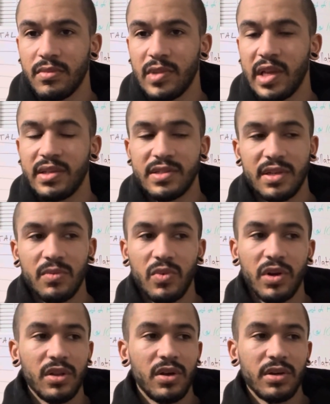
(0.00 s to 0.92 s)
And somewhere
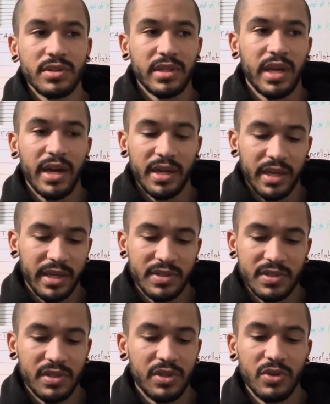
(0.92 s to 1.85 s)
along the line, it gets
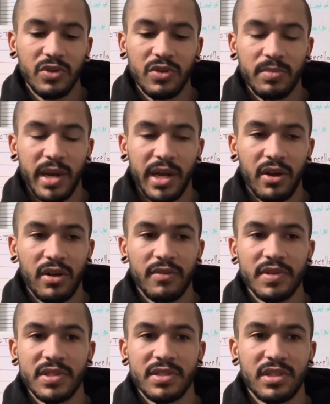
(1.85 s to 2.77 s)
skewed by all of
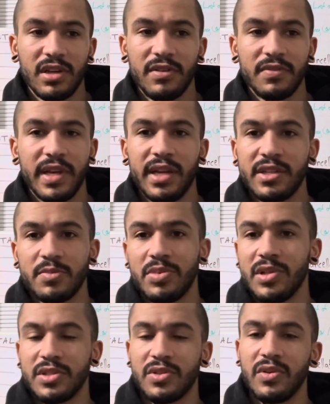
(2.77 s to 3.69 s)
the stuff that is
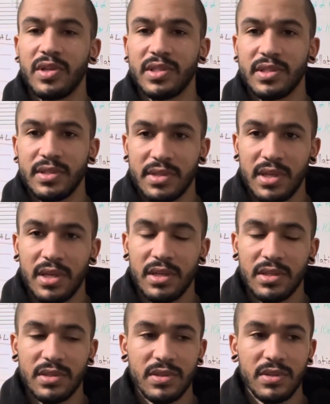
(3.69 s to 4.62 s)
pushed on us as
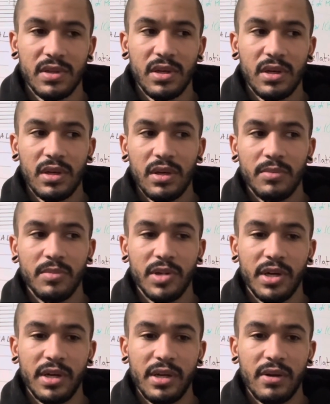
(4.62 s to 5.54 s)
kids.
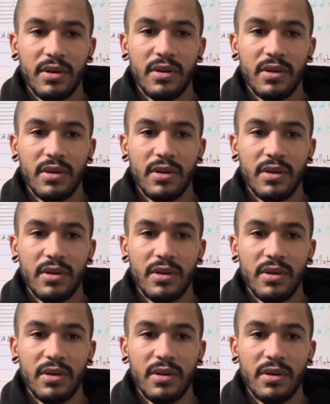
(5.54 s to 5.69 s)
But